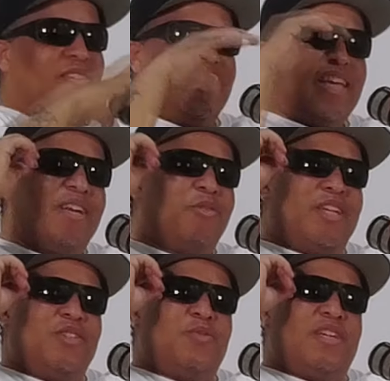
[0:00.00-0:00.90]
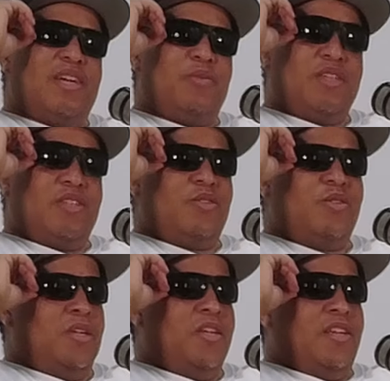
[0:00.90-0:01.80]
He had a restaurant I went to
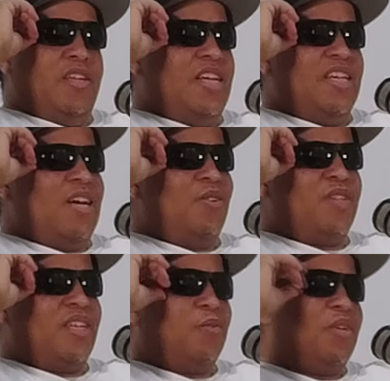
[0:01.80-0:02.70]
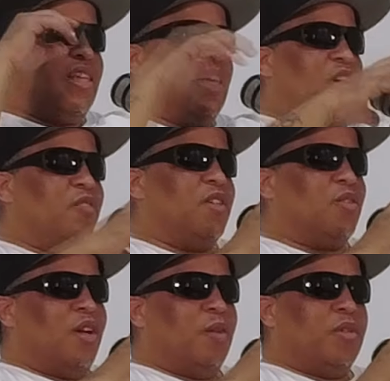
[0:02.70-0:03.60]
I don't think it really got off the
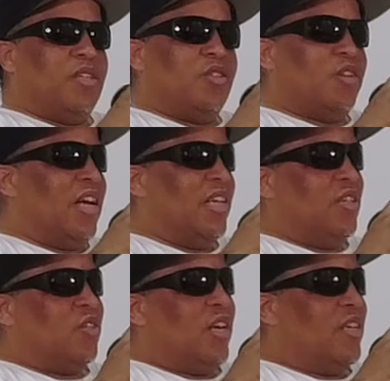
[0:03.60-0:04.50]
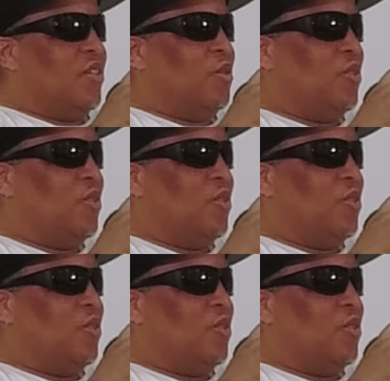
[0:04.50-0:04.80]
ground, but he tried to do